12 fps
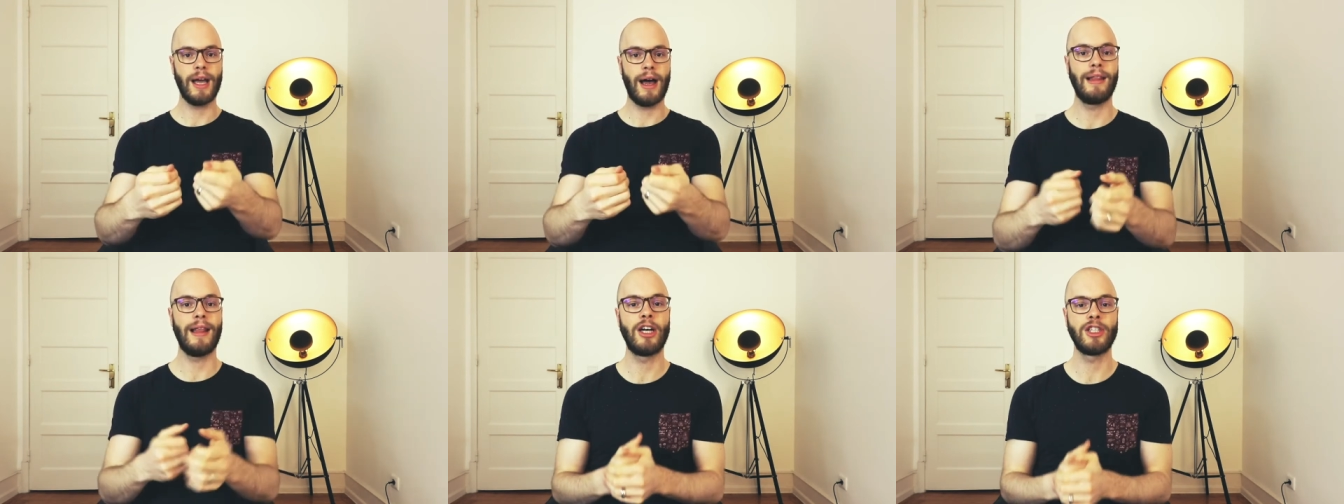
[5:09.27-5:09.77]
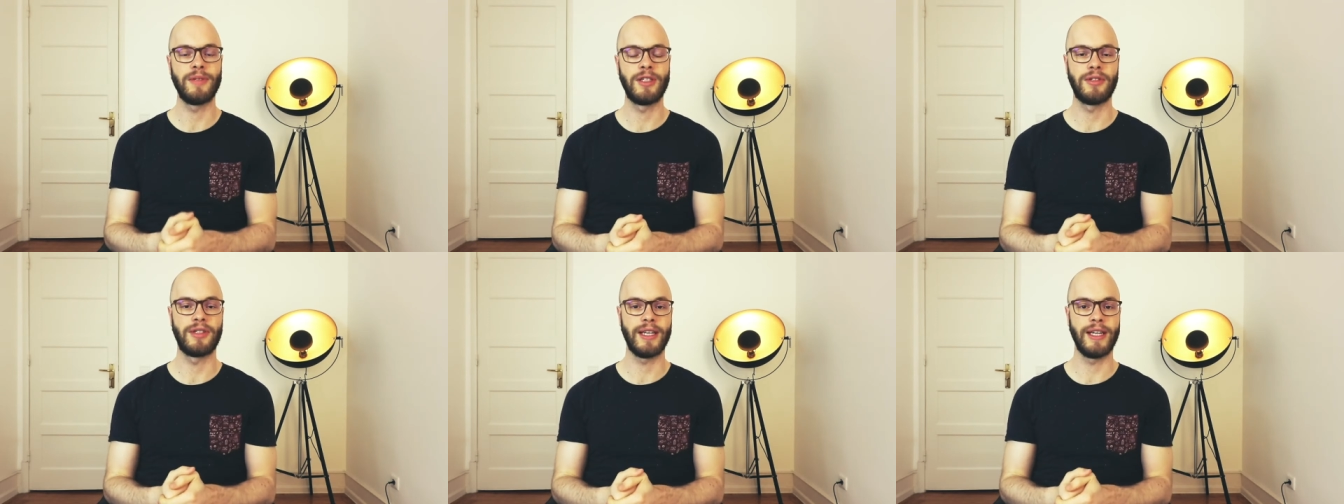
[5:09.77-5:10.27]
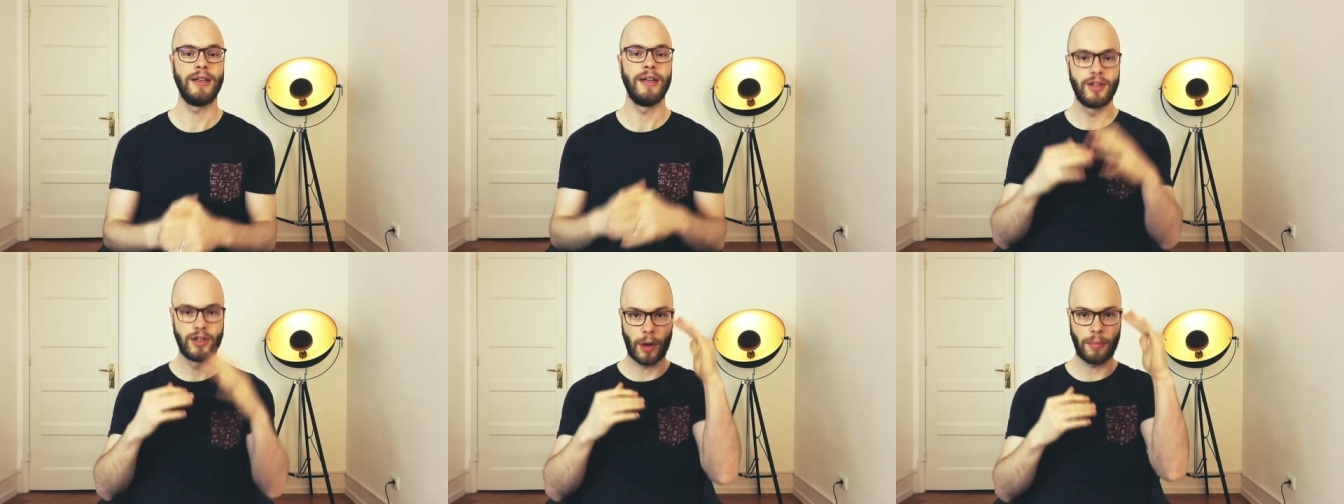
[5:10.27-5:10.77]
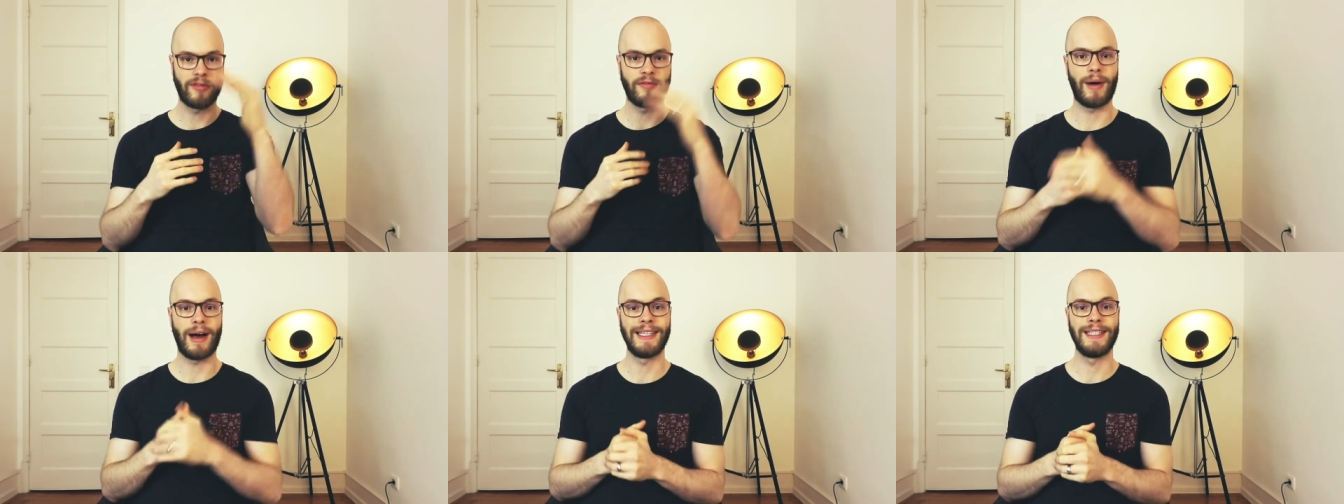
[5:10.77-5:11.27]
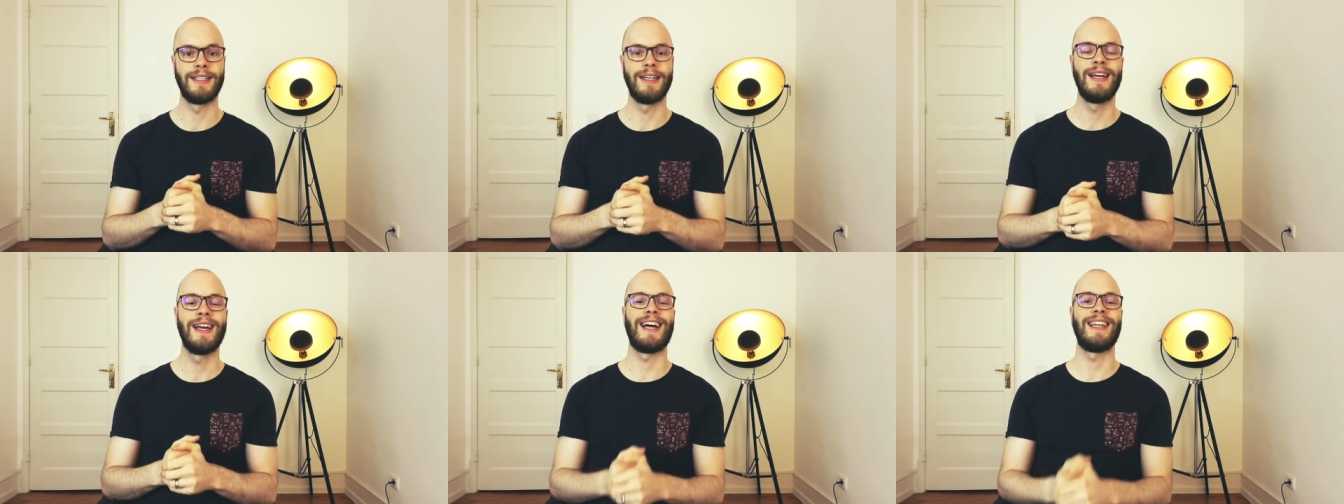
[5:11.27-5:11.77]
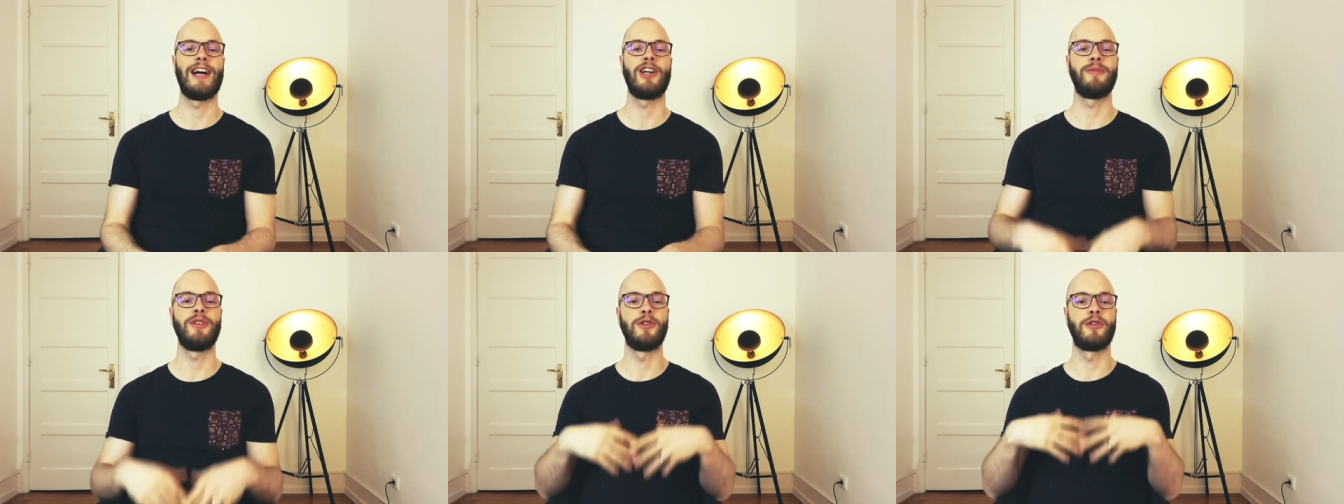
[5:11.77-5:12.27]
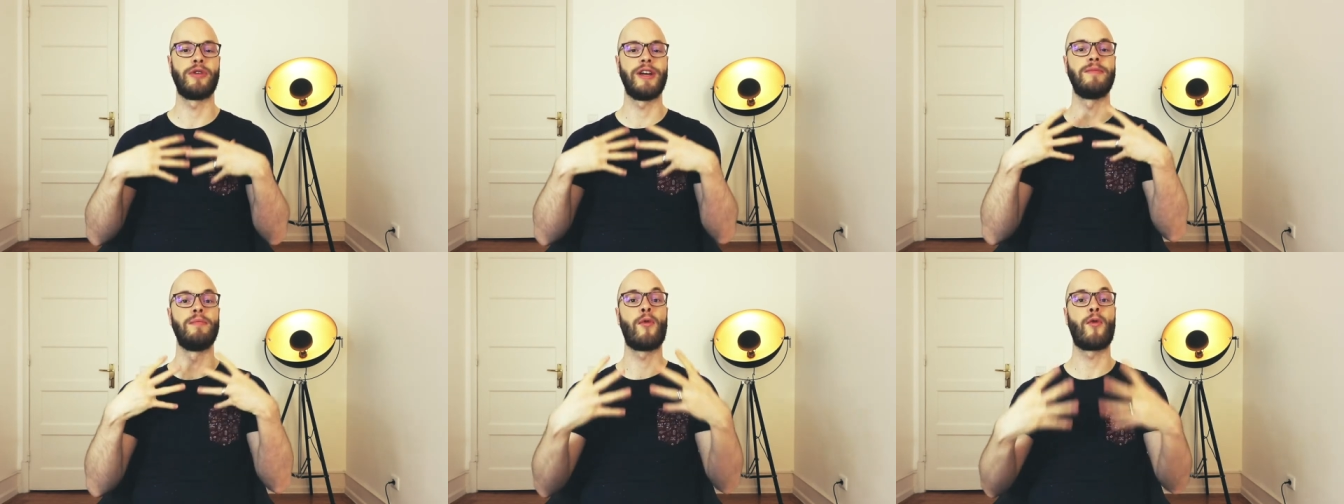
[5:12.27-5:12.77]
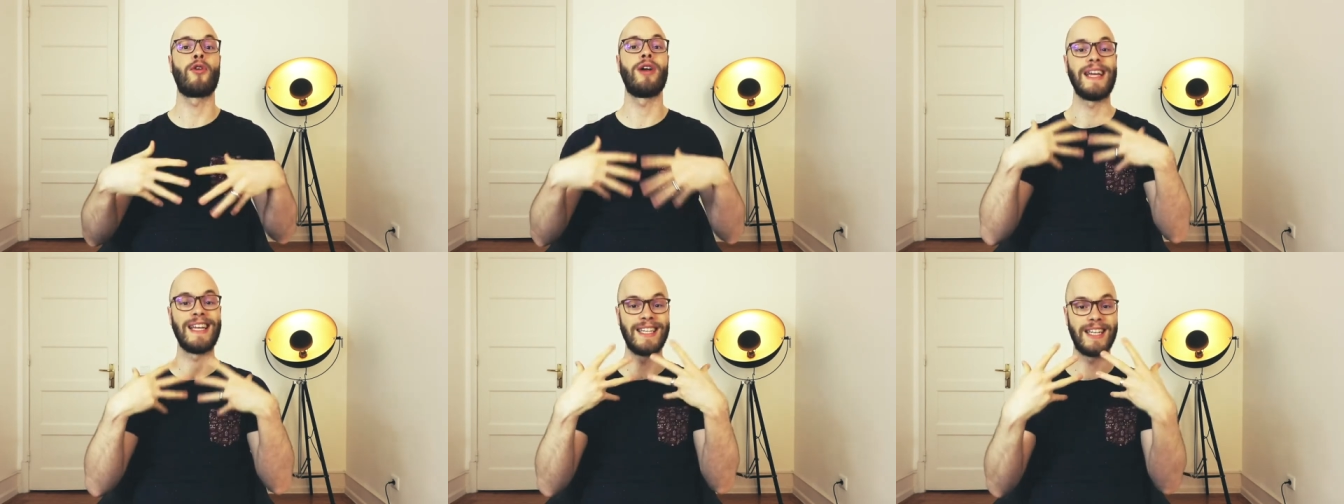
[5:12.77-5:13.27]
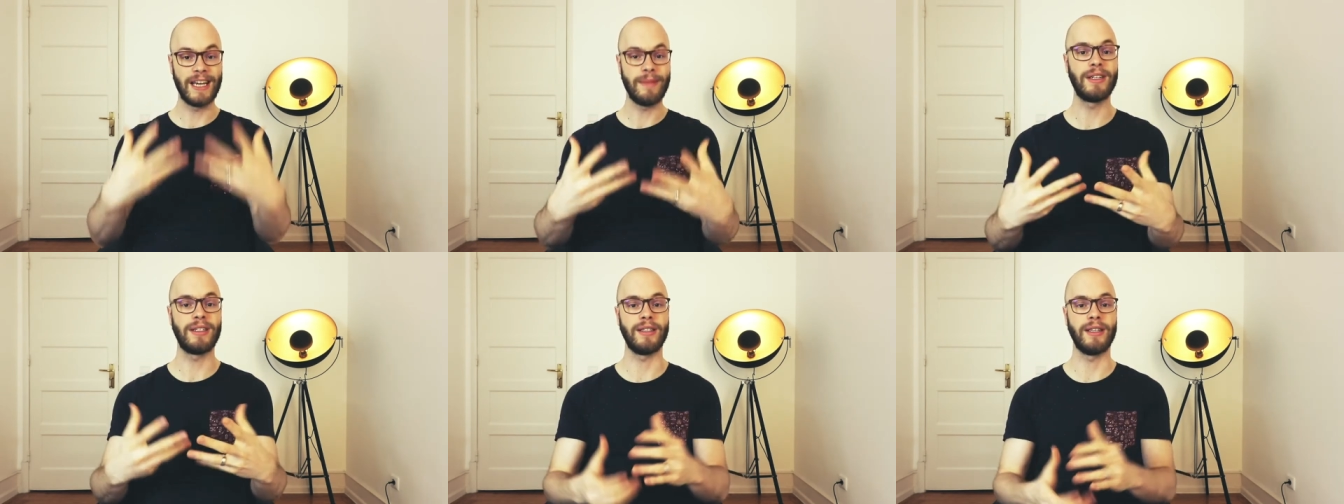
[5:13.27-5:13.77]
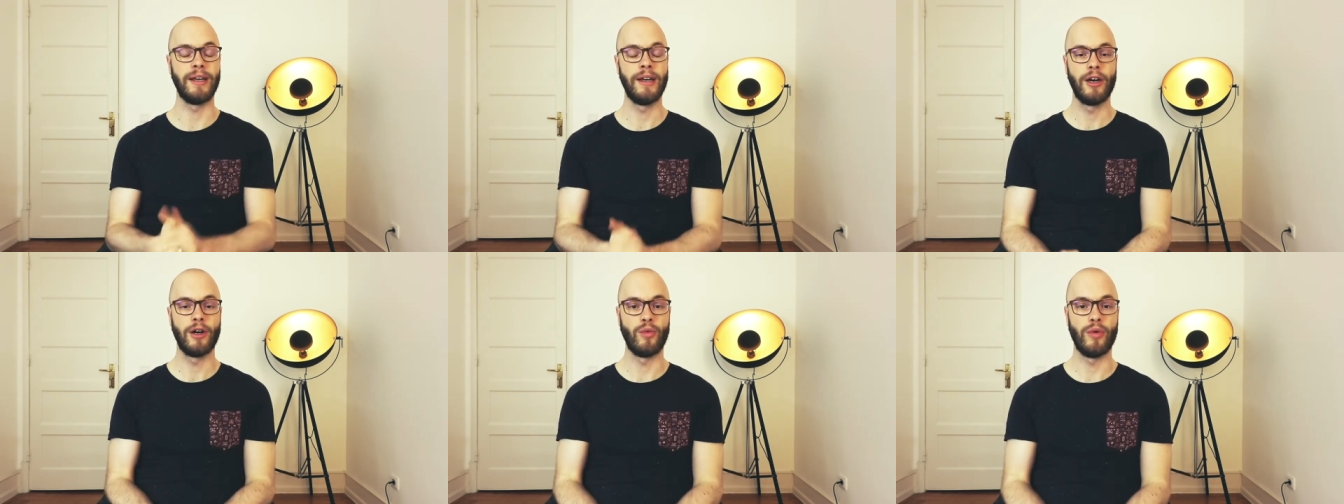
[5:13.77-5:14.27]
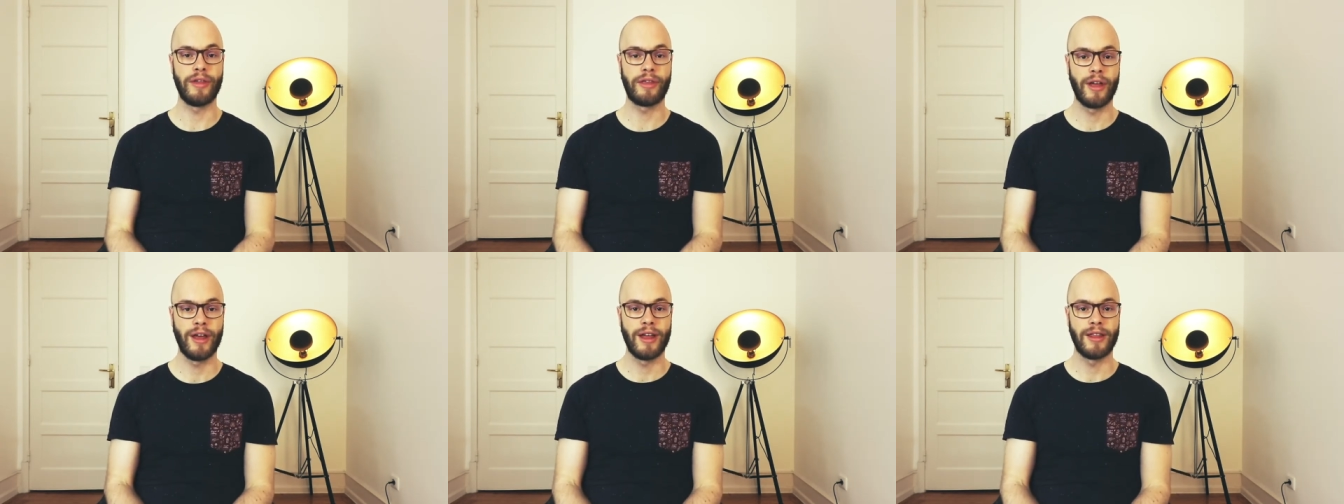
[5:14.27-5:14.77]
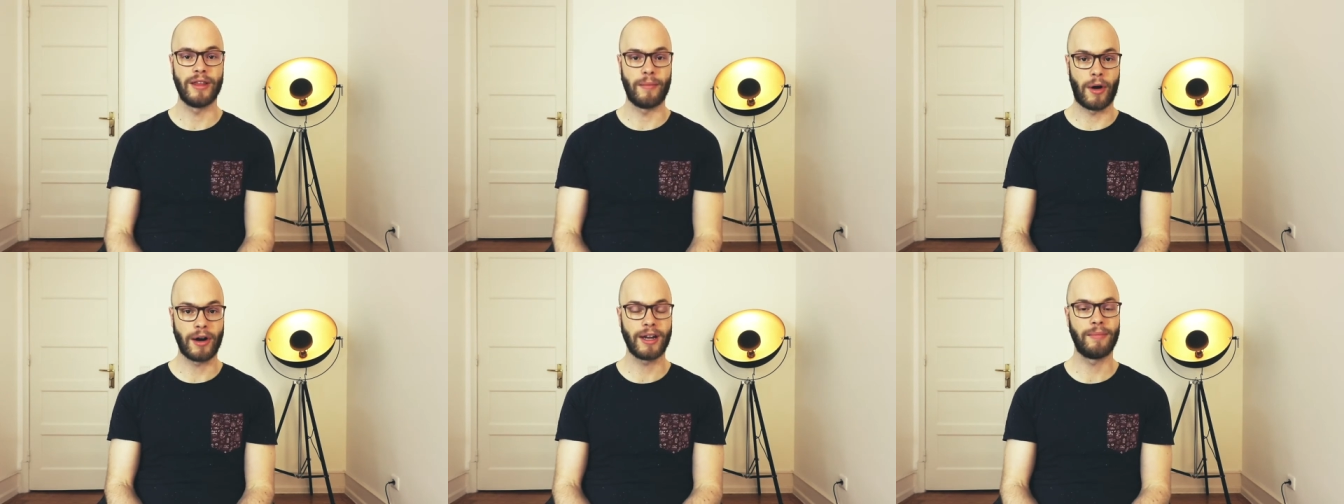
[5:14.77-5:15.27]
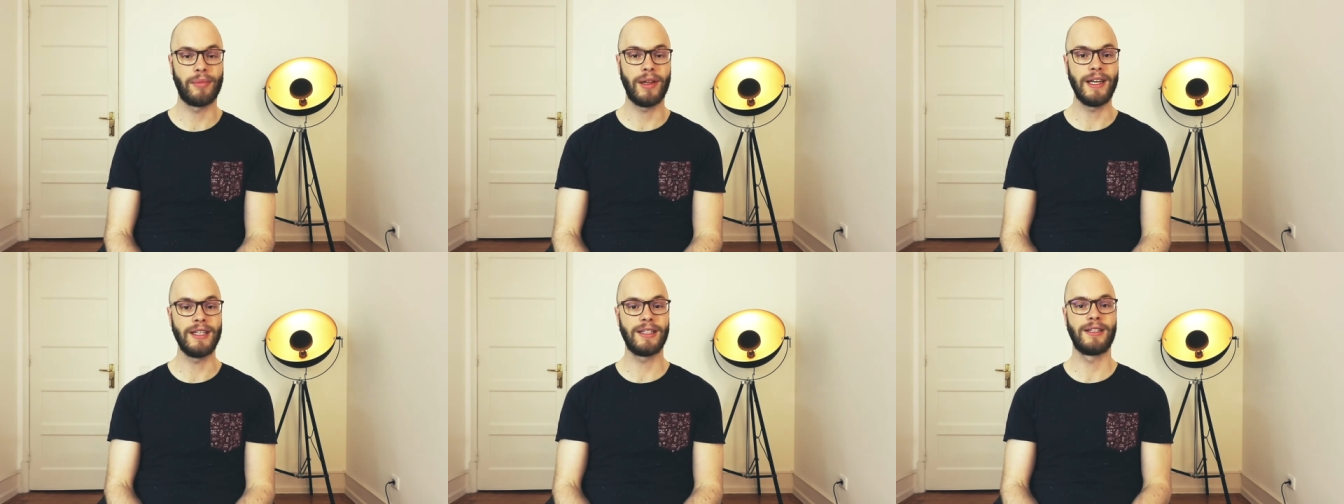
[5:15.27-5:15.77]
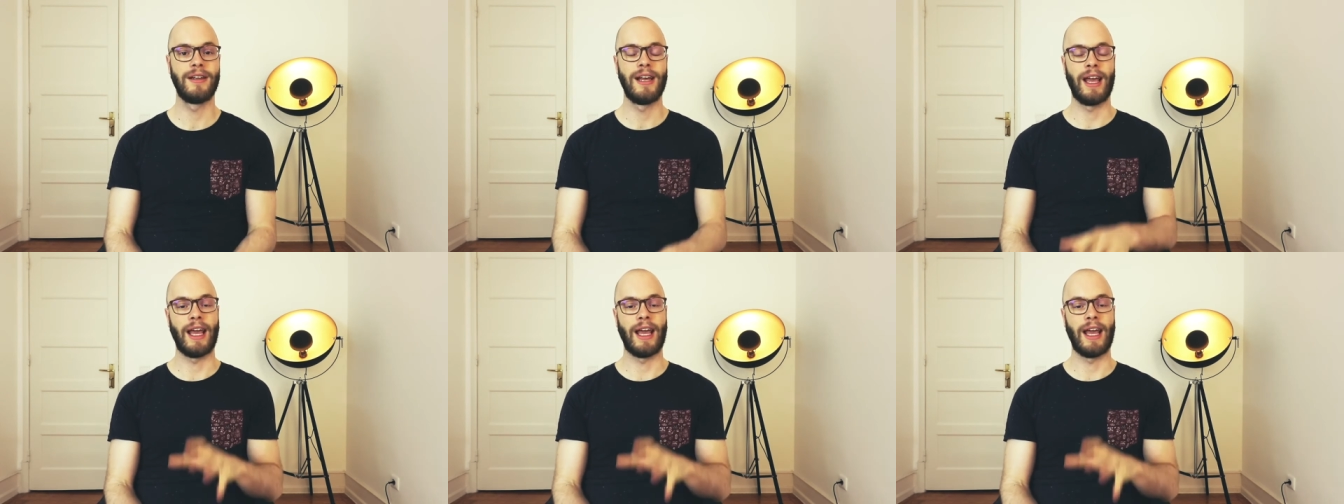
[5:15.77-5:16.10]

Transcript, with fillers: allows me to stay top of mind, allows me to create more intimacy with the marketplace,